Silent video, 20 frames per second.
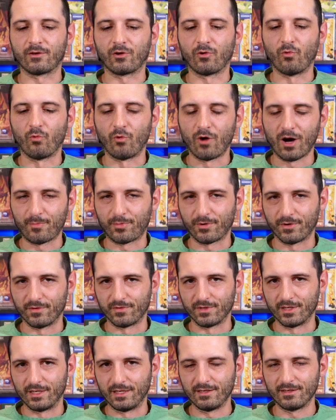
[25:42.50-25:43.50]

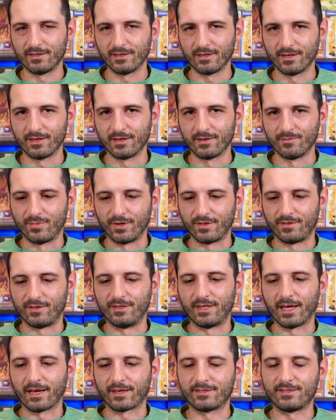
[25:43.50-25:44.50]
cooperatively. But
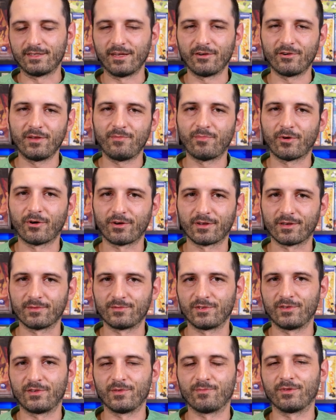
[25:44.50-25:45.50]
the dexterity part
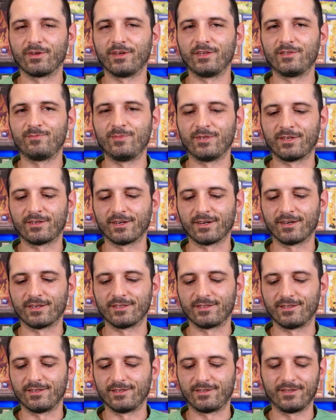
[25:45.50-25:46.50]
comes into place
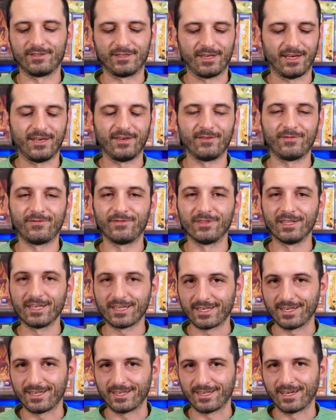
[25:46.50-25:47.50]
because this is a
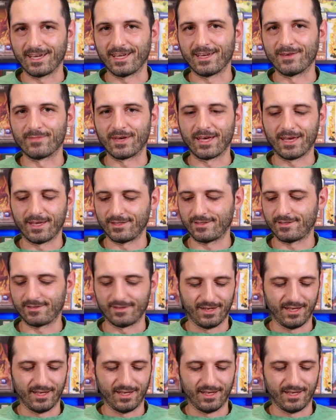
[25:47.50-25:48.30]
flicking game, hence